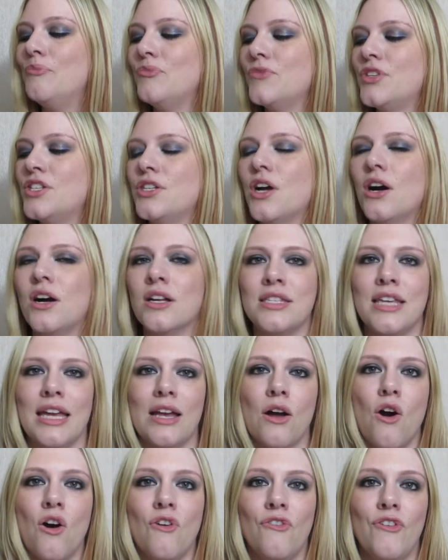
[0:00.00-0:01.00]

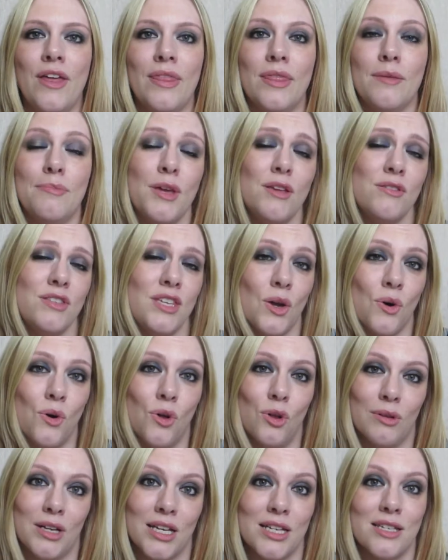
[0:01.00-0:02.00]
starting off in the beauty
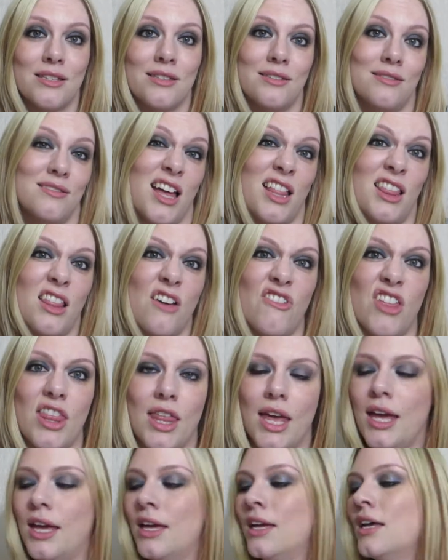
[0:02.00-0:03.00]
haul because I love it
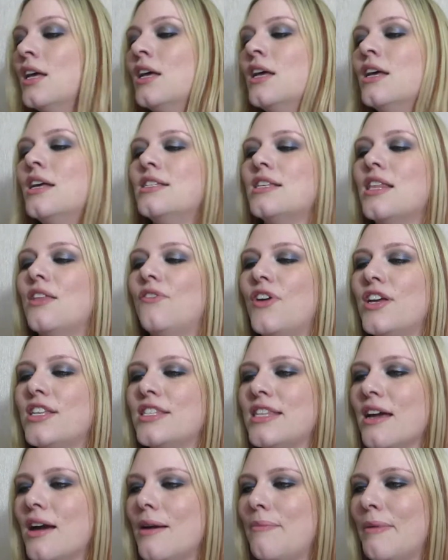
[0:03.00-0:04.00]
there. So the first
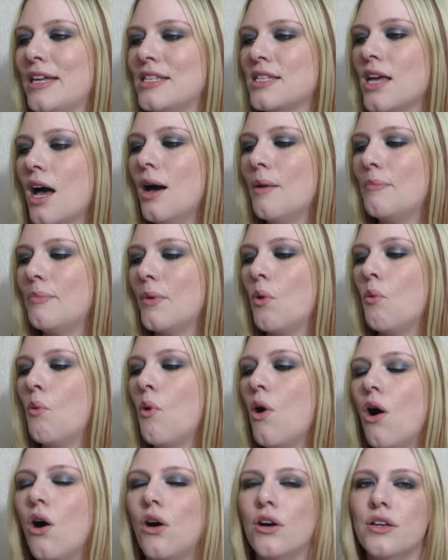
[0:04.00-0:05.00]
thing I picked up
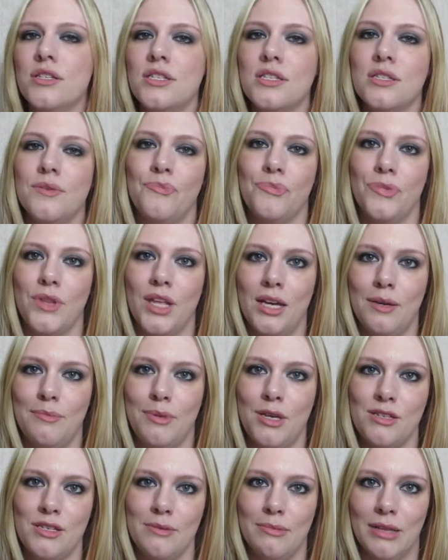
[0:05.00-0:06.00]
was a
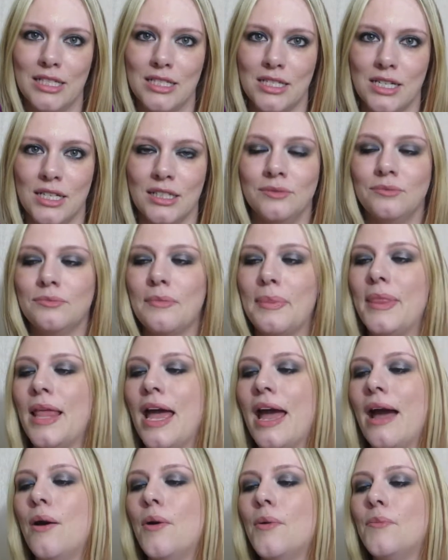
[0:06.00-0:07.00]
beauty blender.
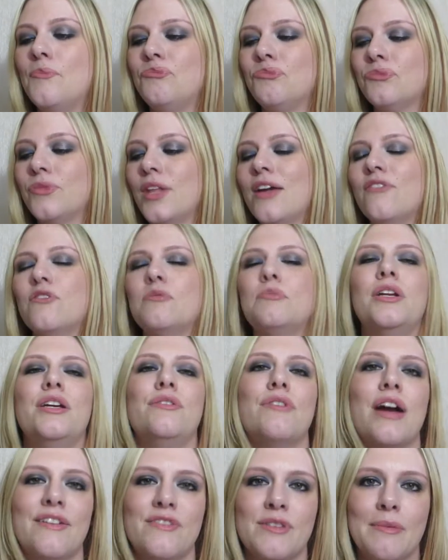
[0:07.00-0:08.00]
Now, everybody
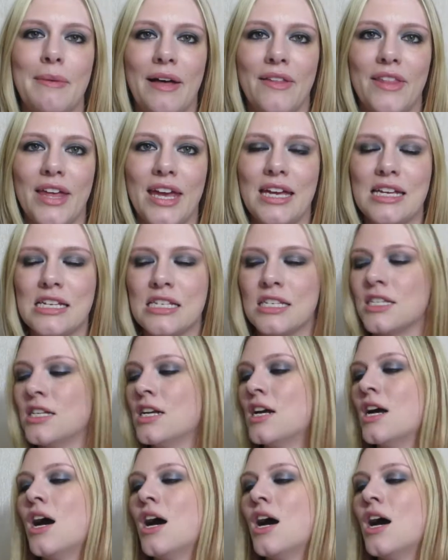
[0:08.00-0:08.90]
raves about these.